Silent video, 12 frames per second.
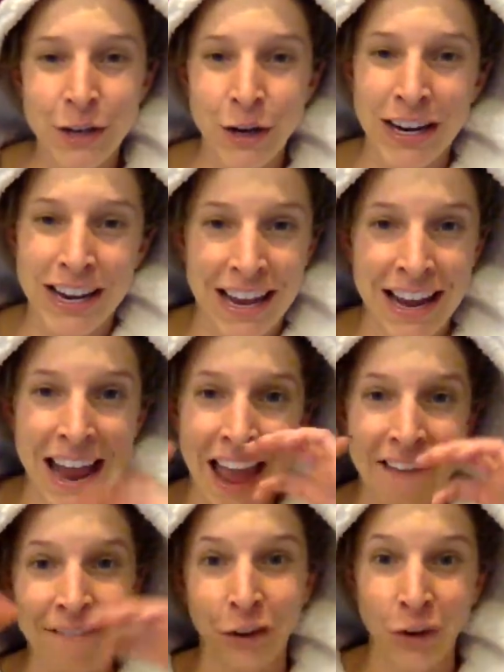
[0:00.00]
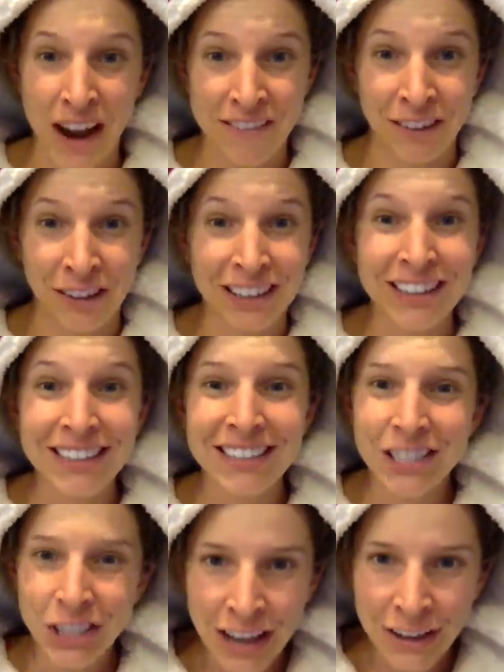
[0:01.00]
you're in a forever
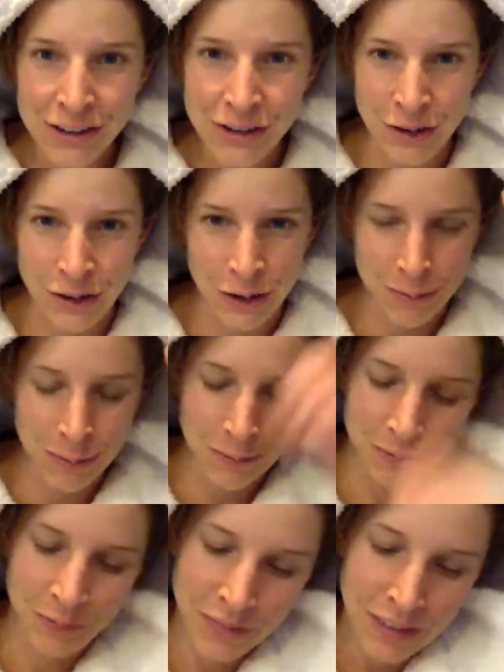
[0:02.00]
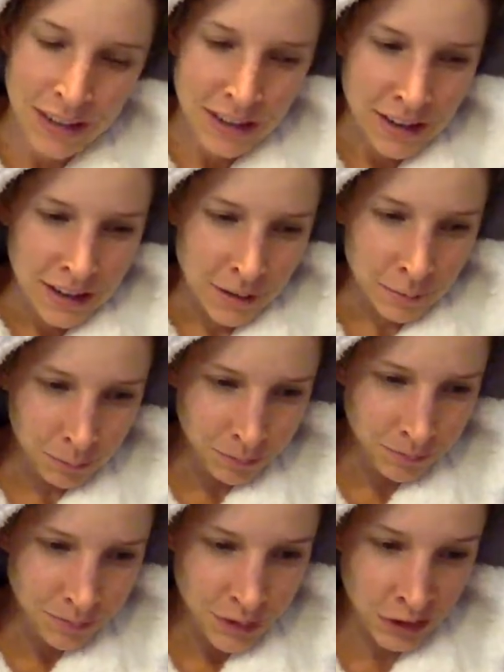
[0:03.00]
challenge group.
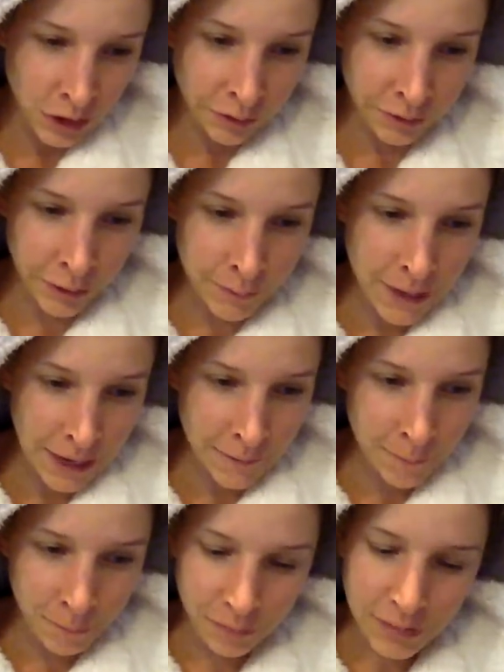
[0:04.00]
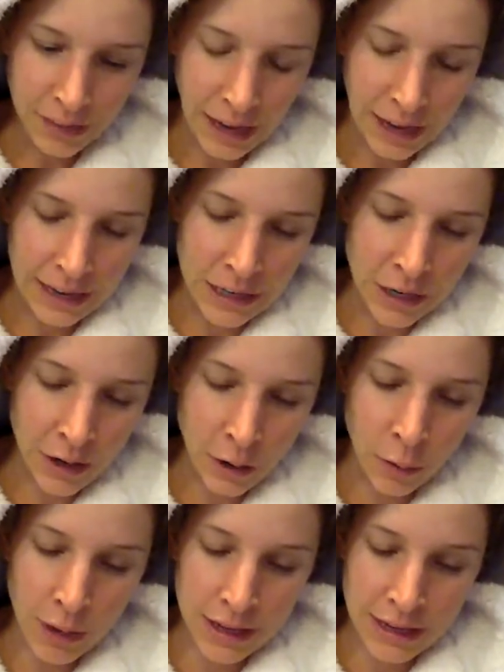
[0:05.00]
So for me, I
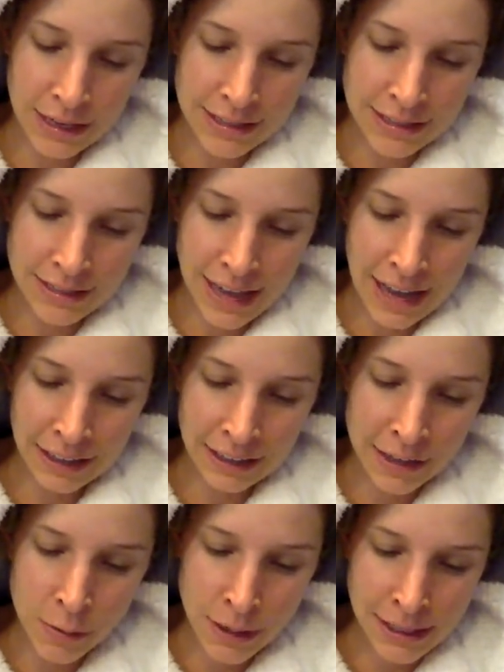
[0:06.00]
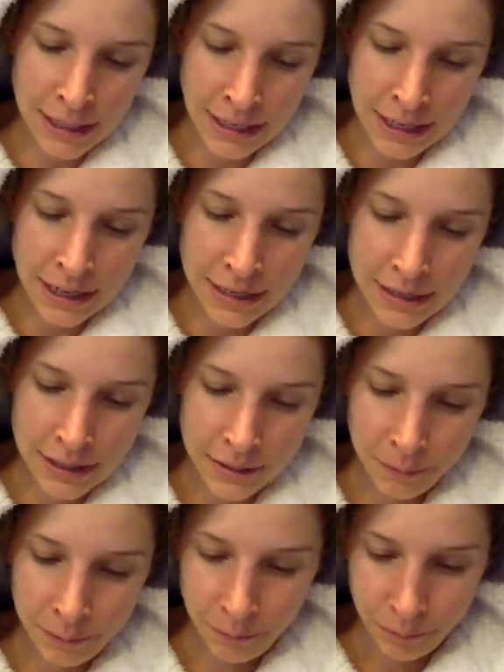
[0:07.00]
know exactly what to eat
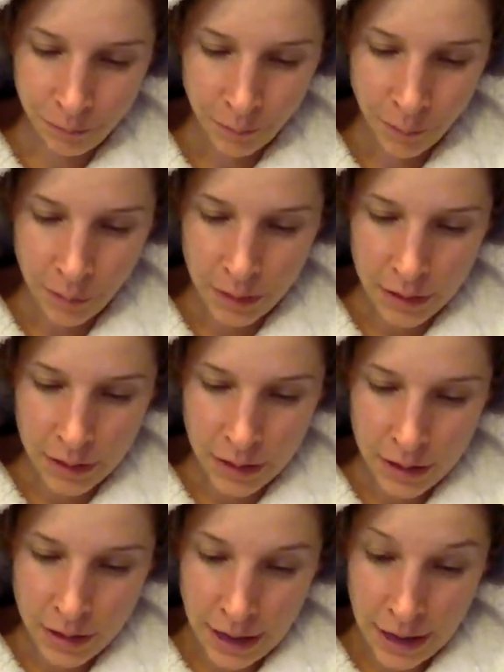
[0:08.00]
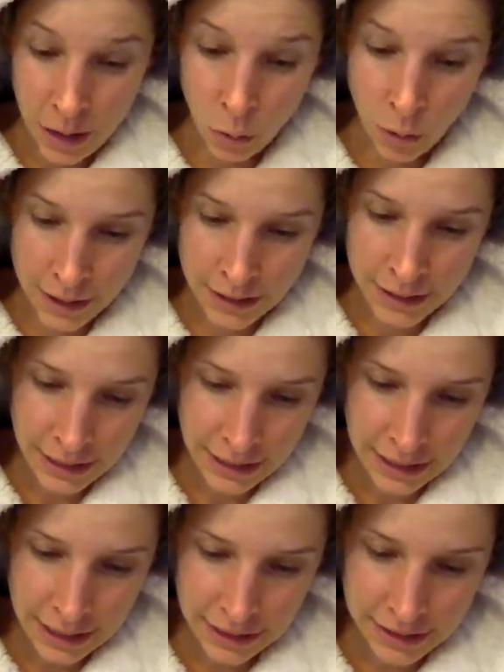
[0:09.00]
and when to
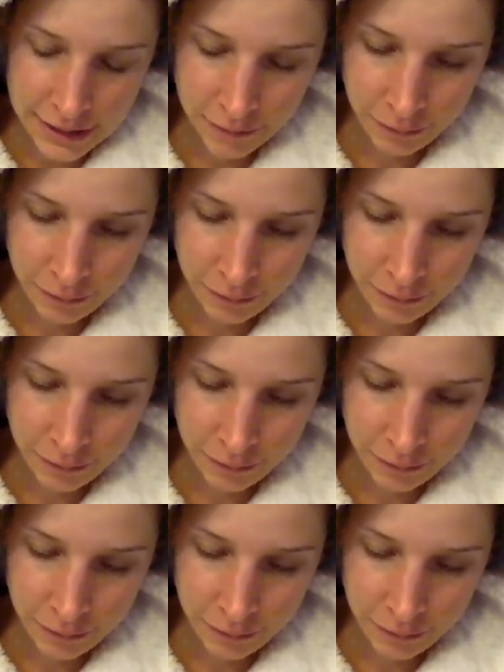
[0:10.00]
eat it.